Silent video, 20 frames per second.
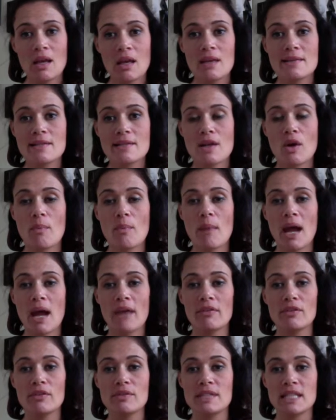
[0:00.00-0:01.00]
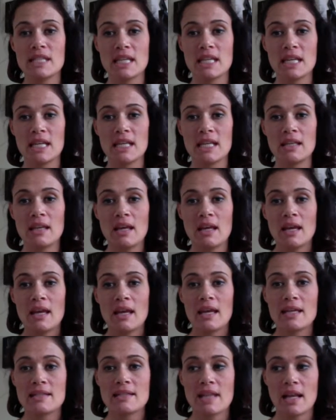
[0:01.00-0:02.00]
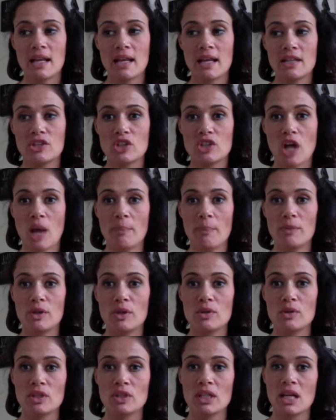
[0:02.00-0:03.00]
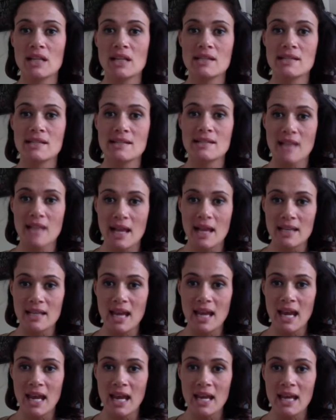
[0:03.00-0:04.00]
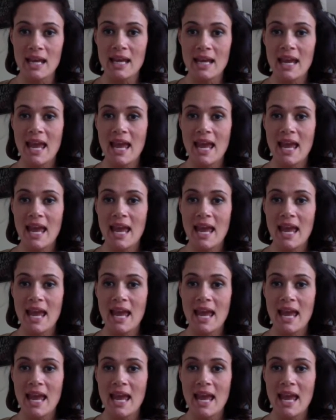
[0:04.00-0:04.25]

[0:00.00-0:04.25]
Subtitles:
So my routine is that I shop usually on Sunday